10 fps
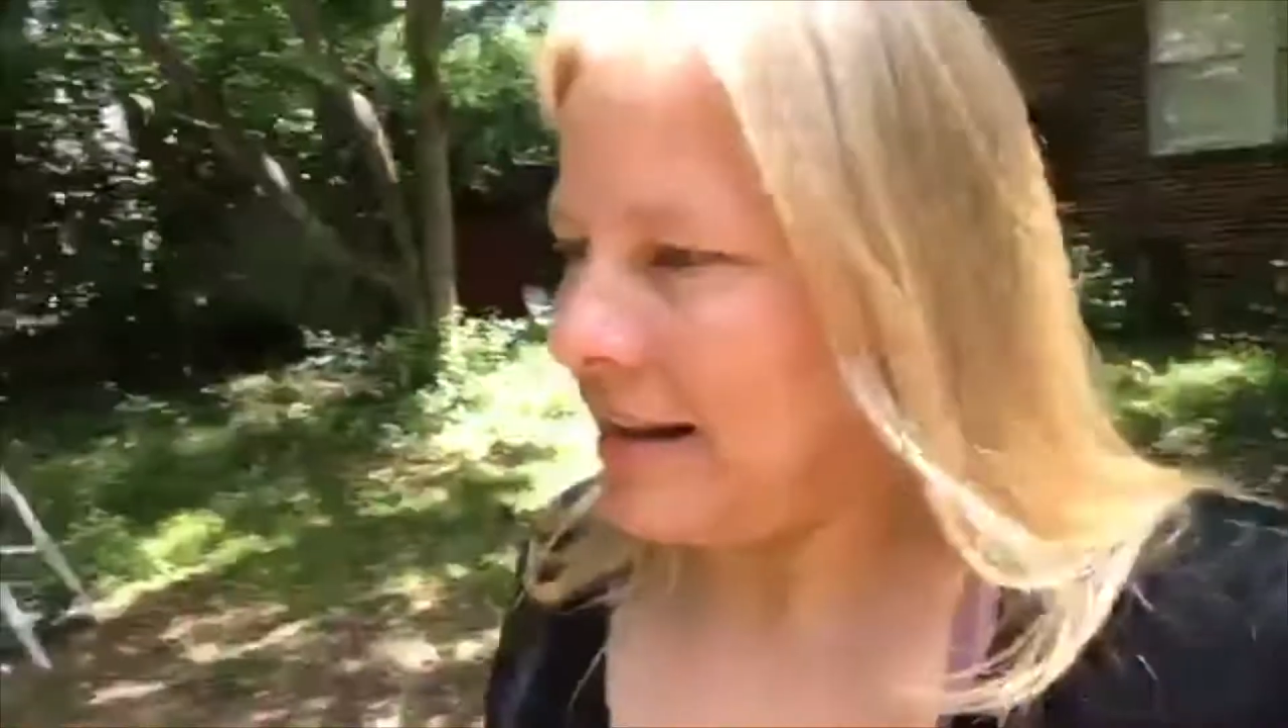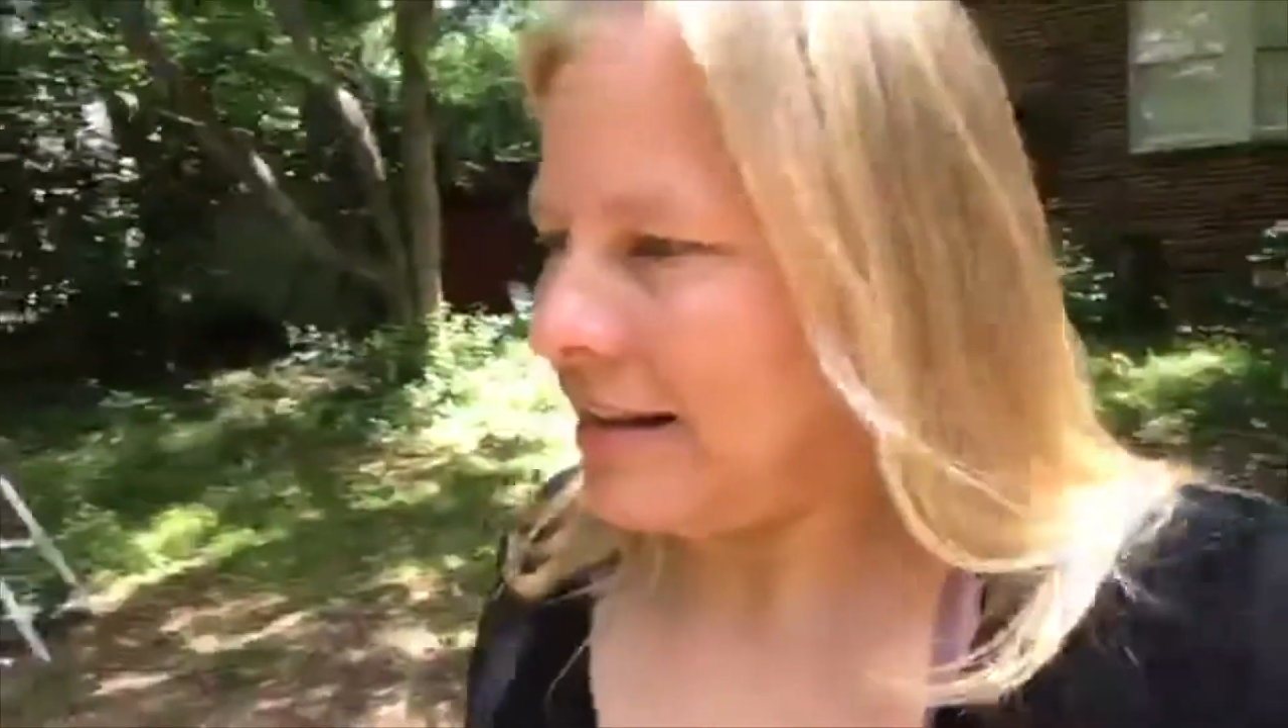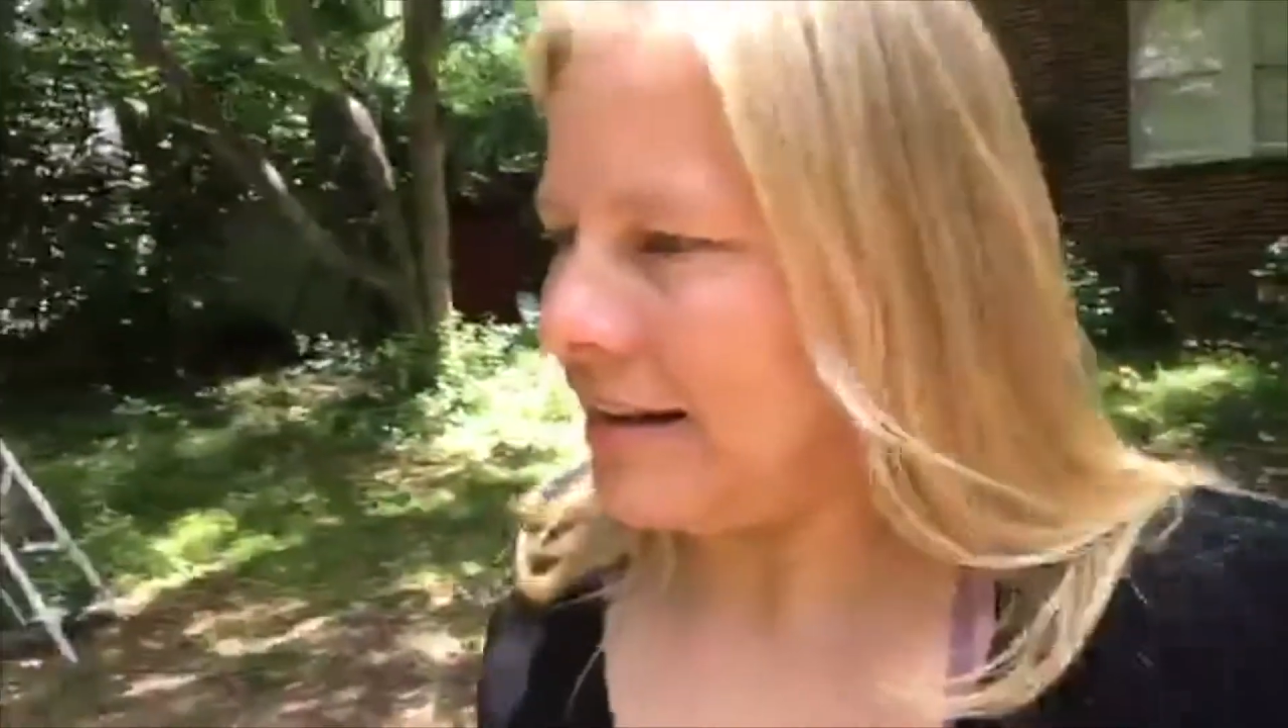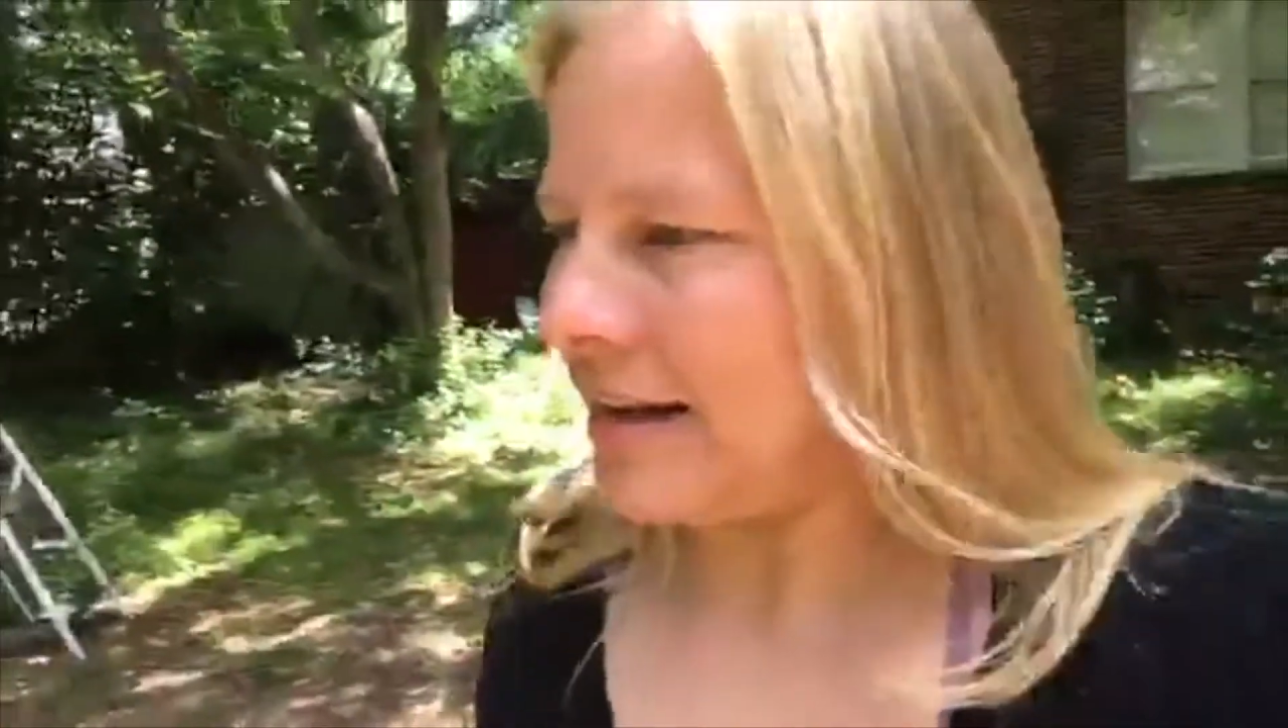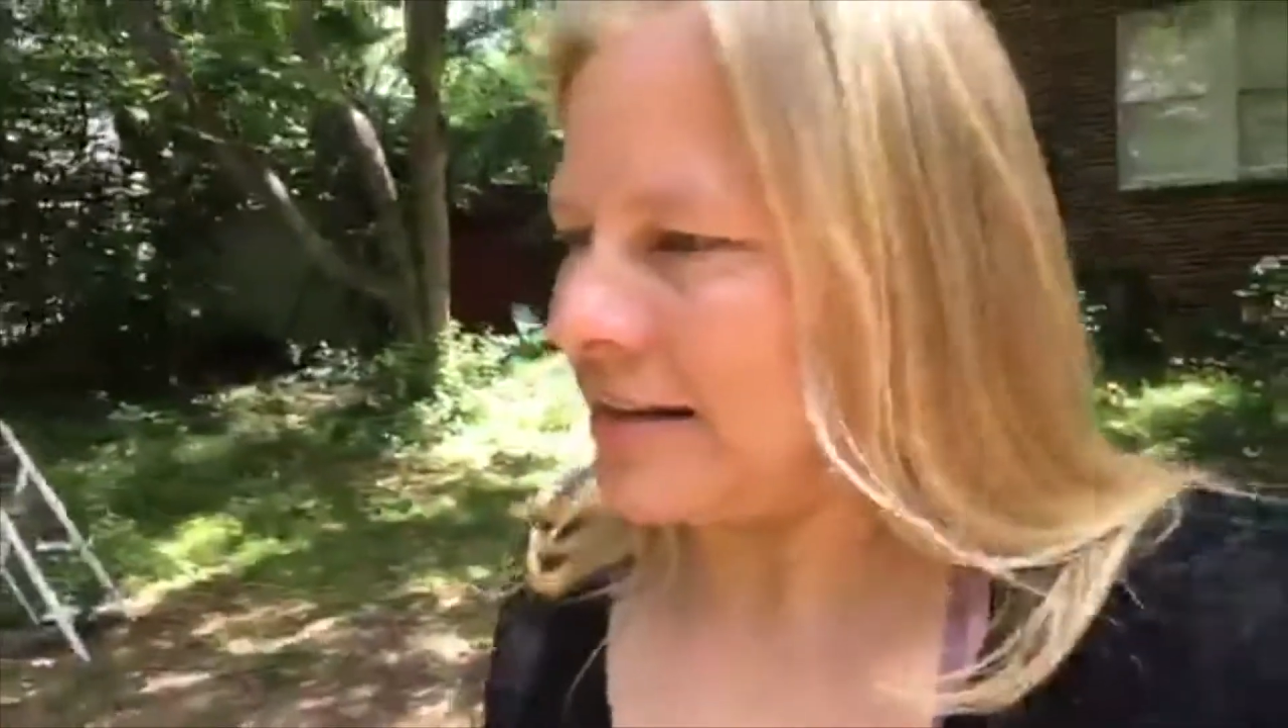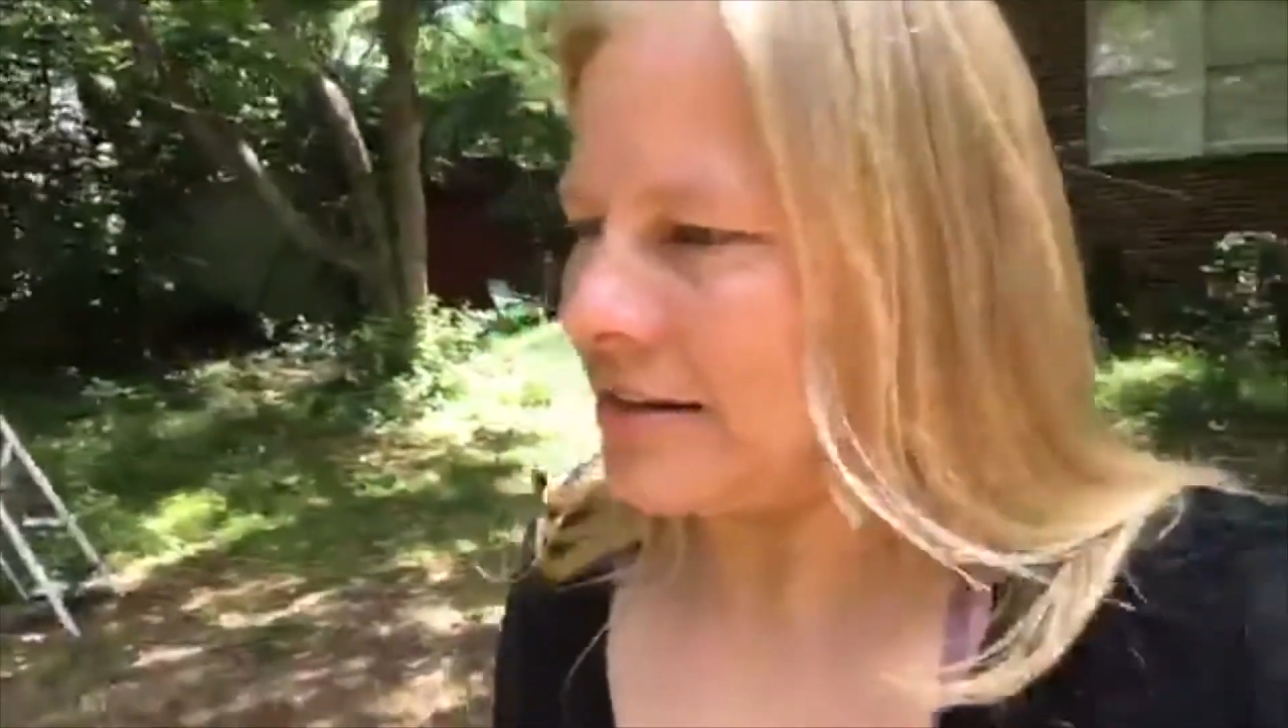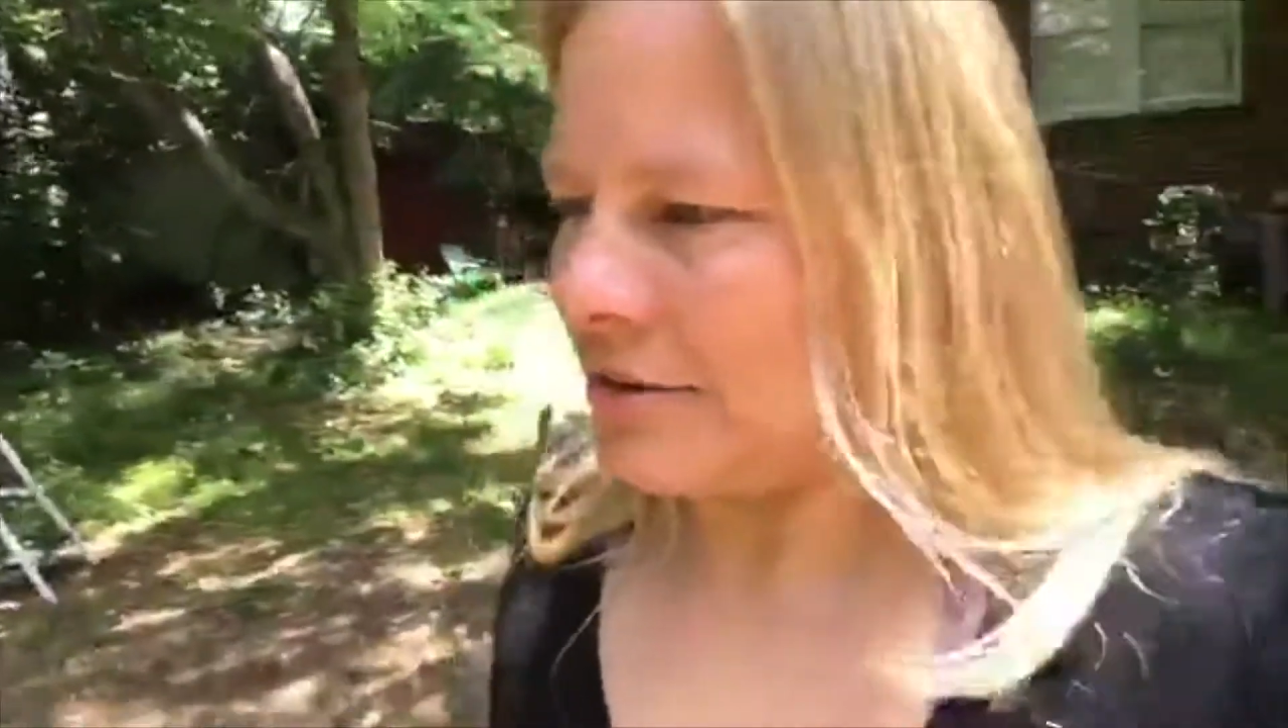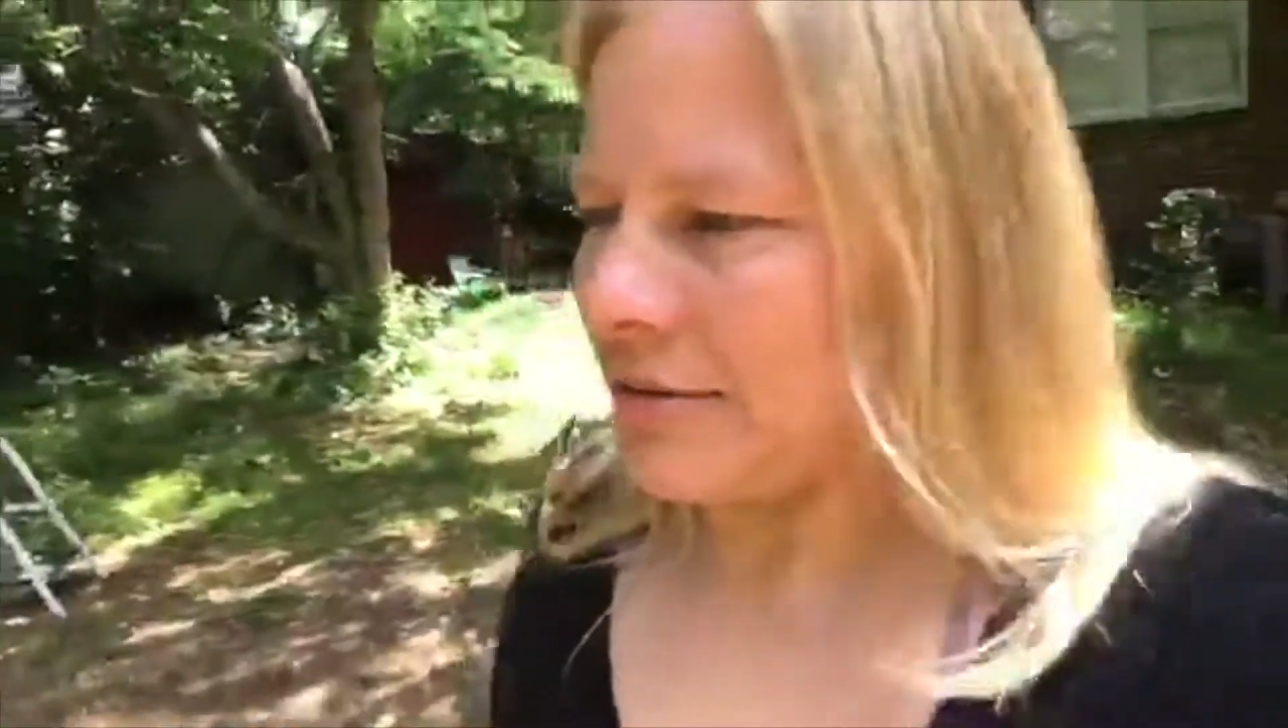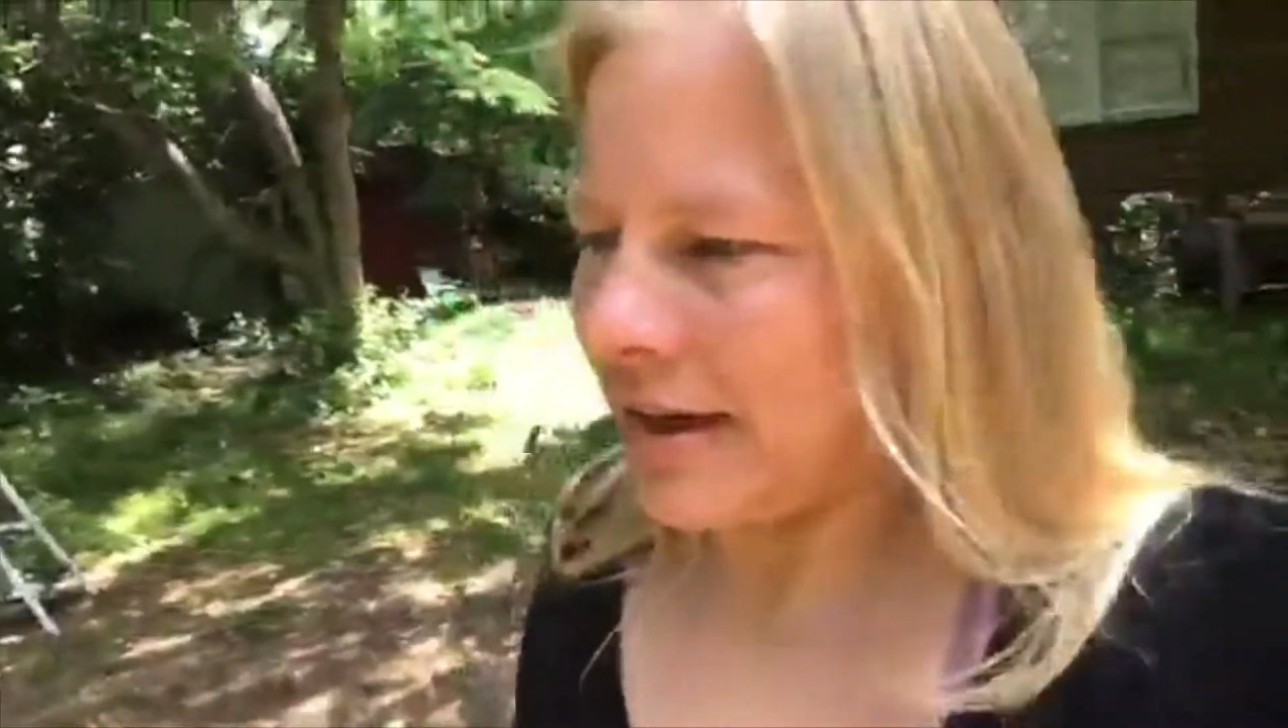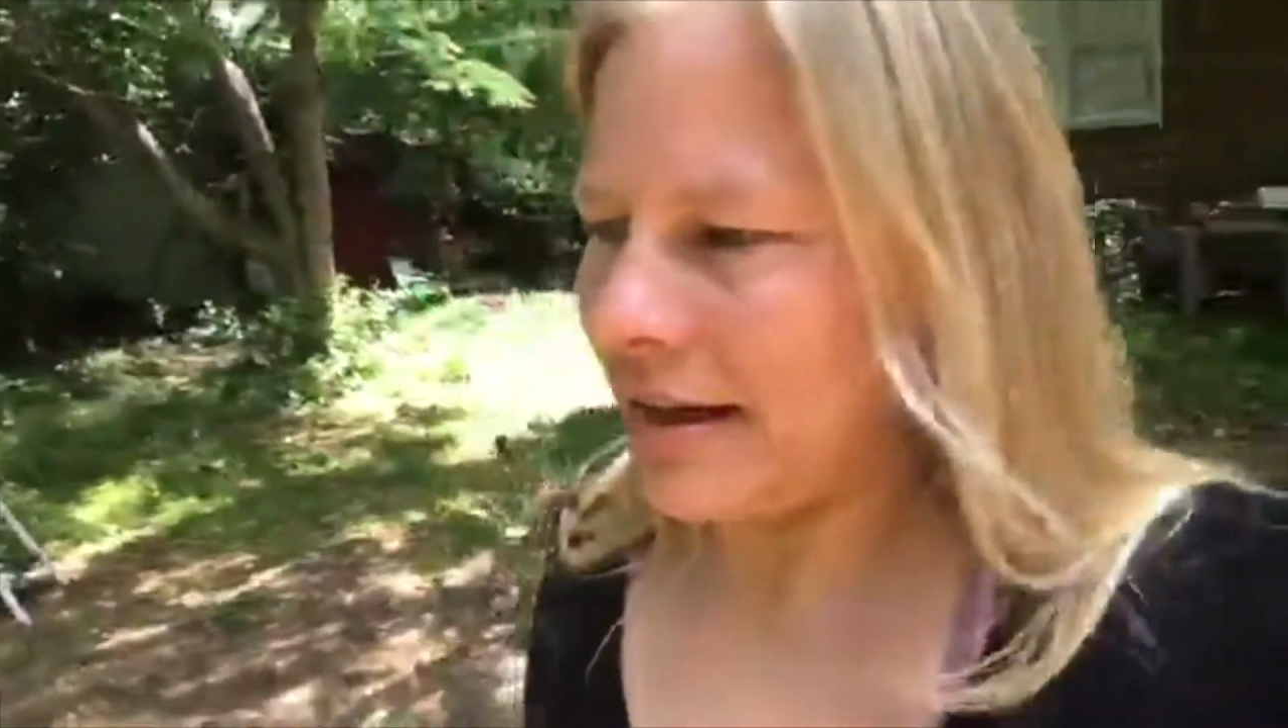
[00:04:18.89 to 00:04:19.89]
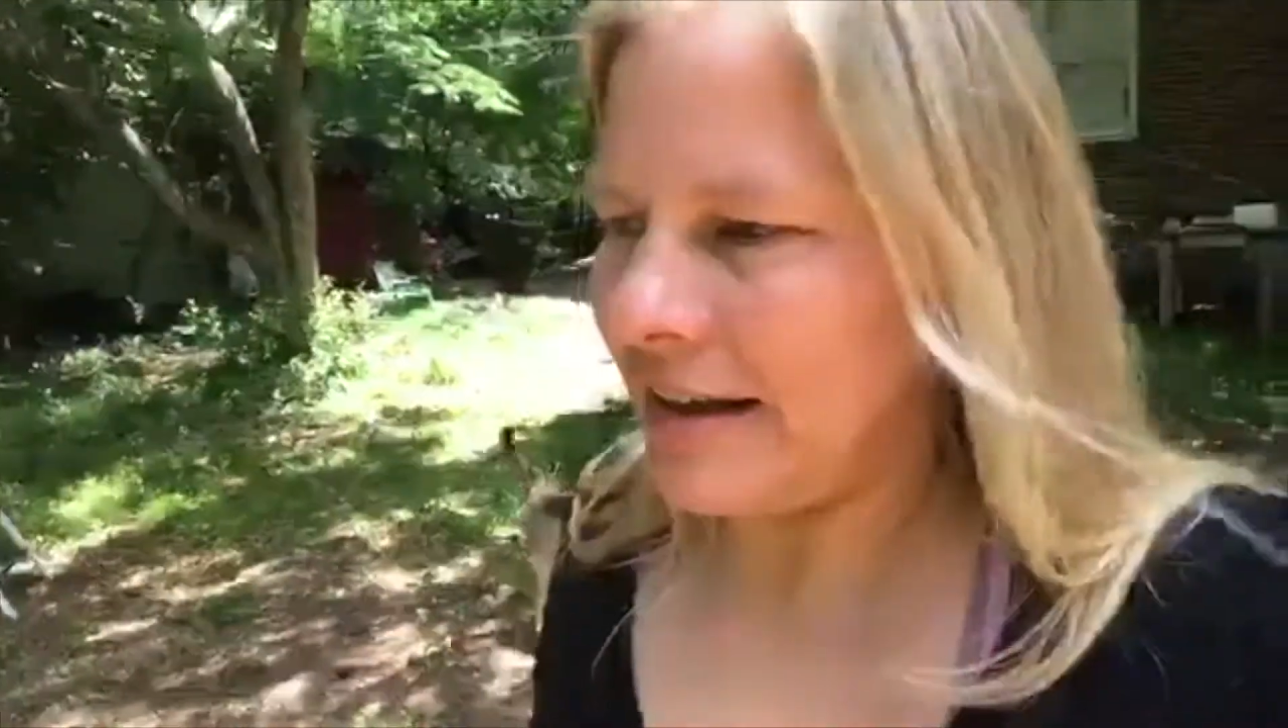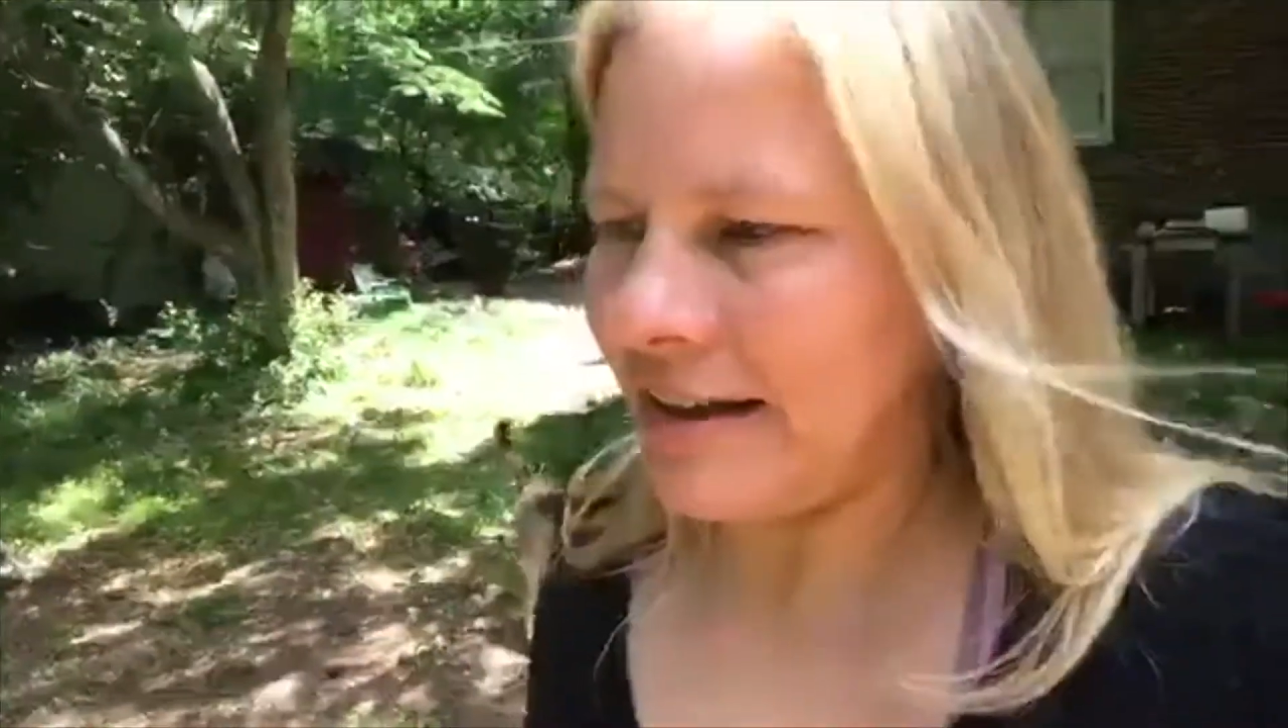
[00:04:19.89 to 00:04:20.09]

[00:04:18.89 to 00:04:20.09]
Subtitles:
that is all ready.